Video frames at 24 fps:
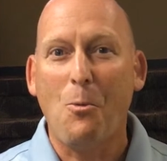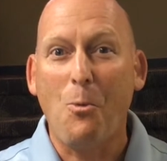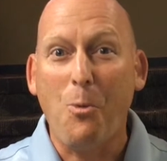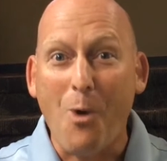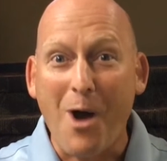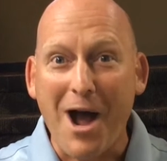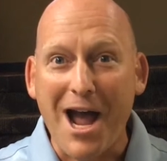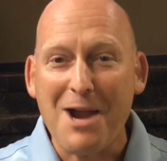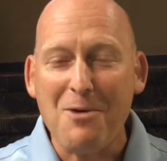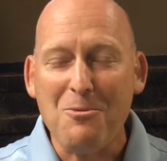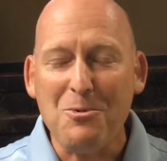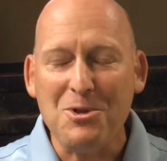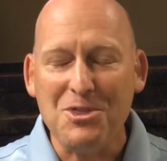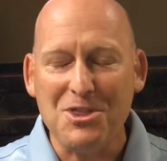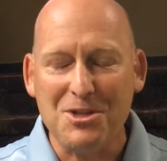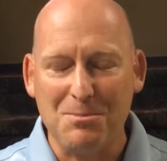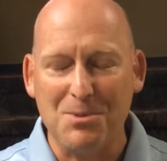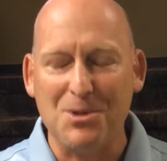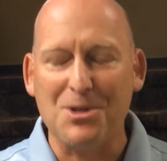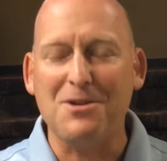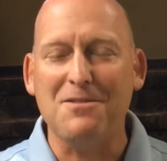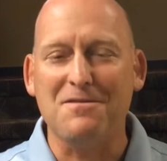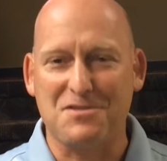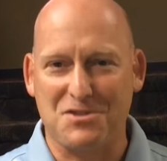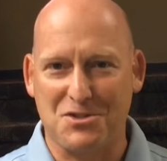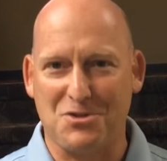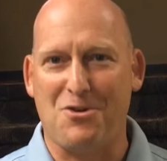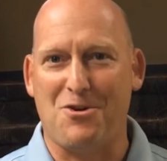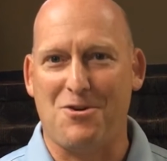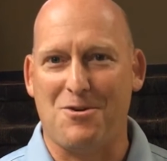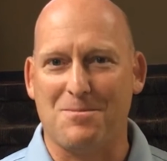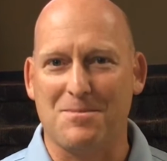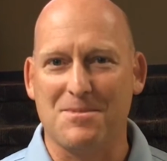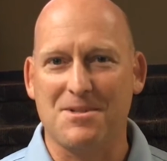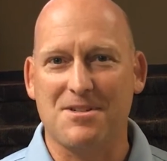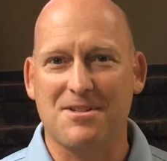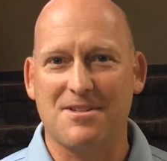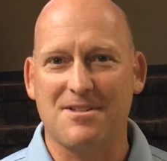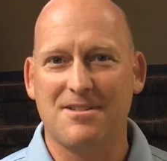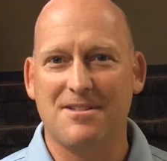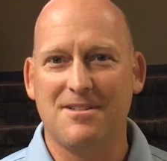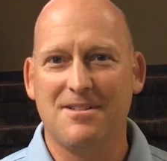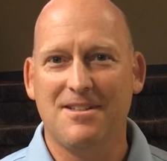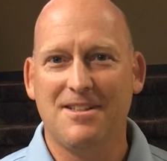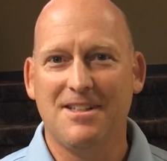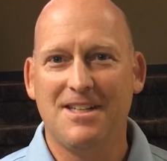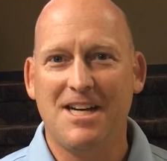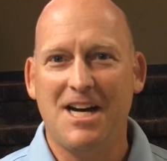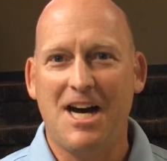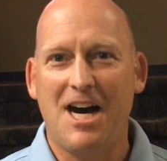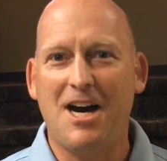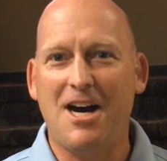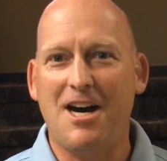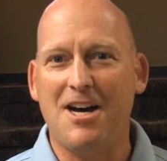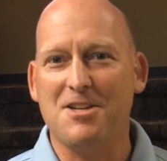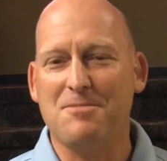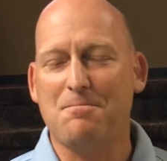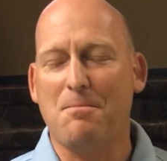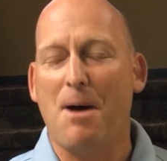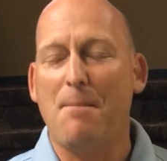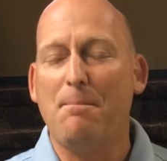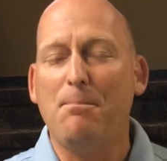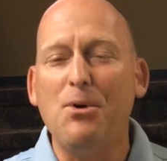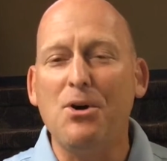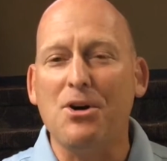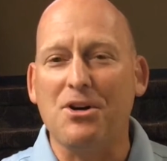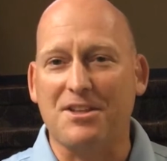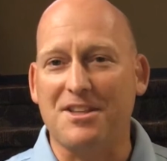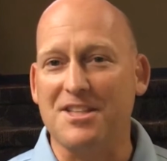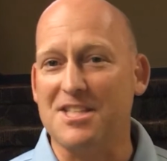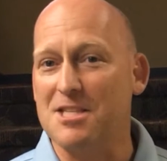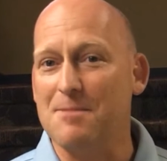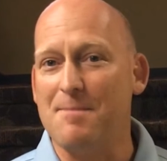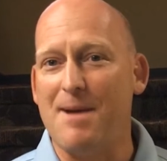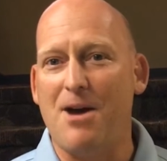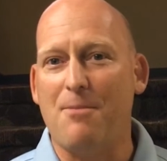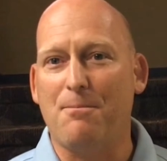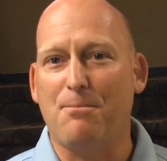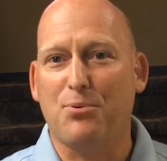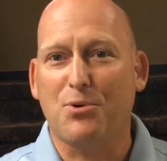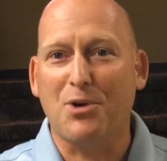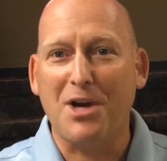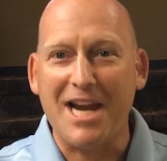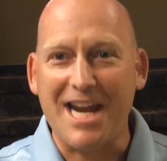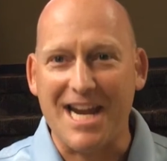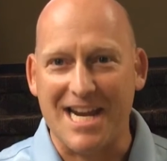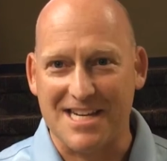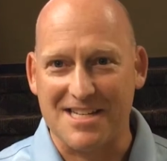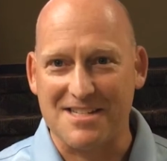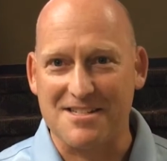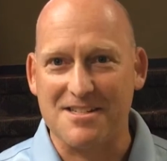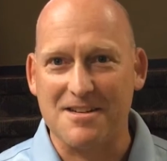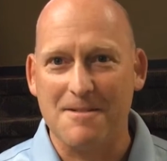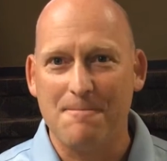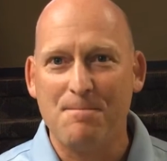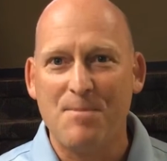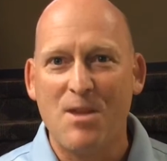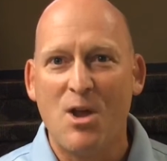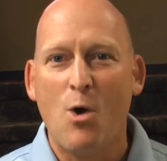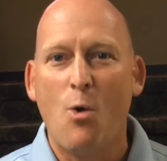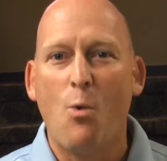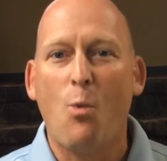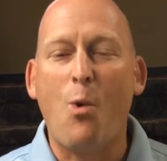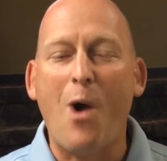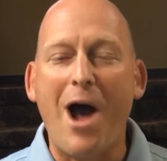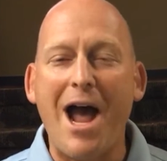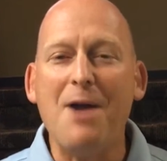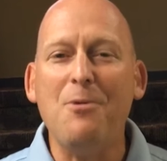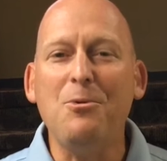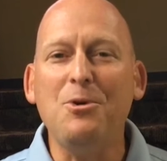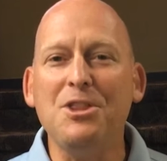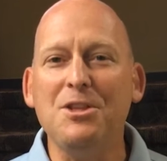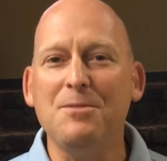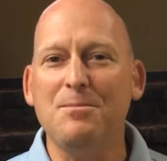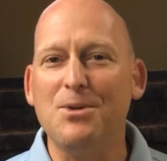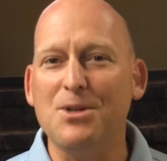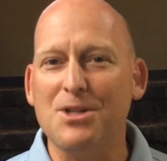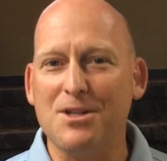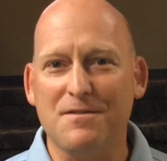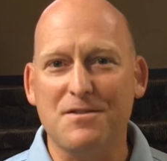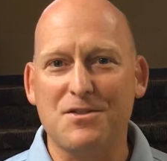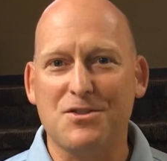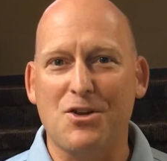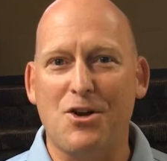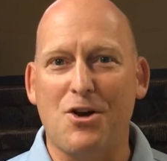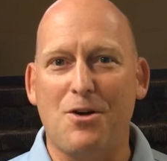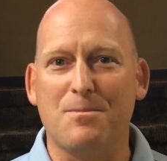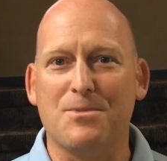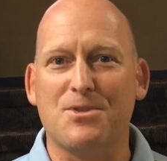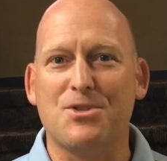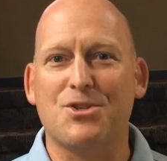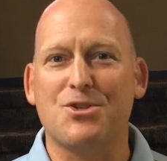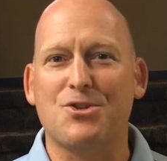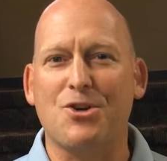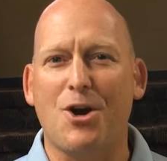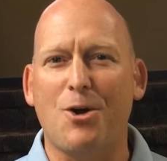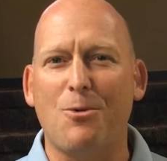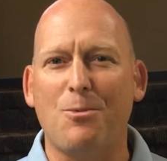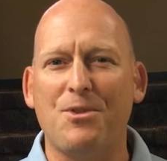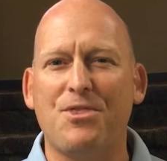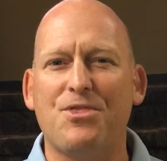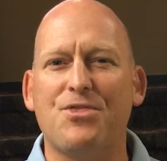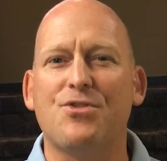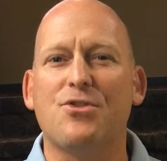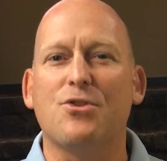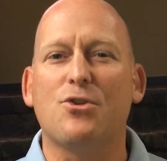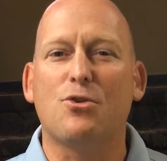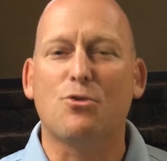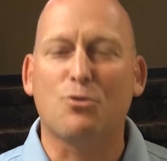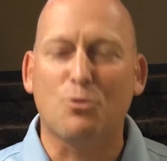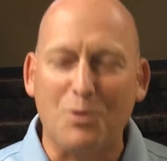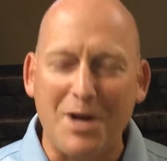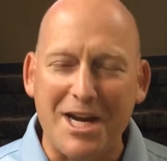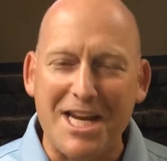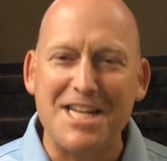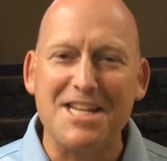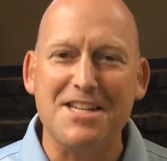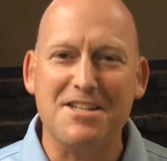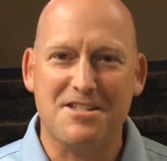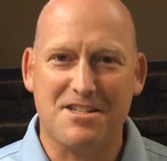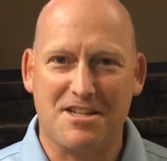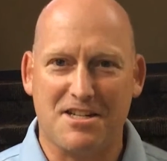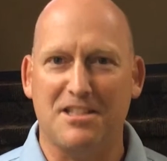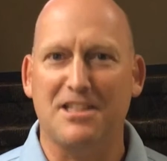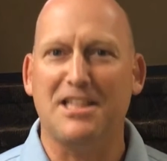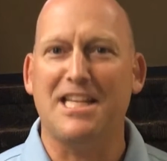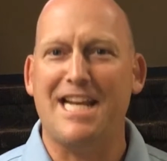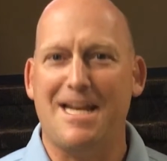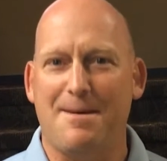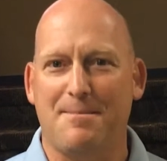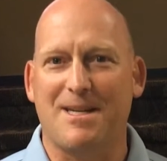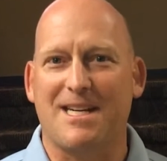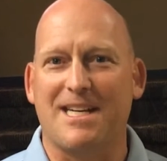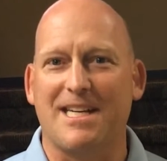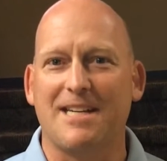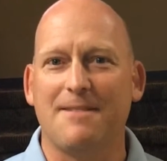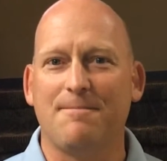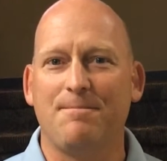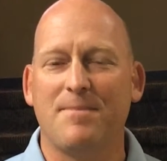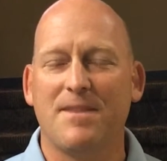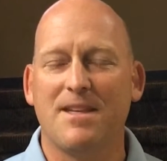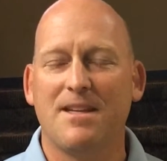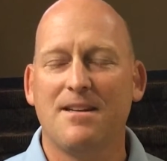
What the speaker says: Why would the book of Psalms, a book that's about praise, why would the book of Psalms start with the greatest calamity?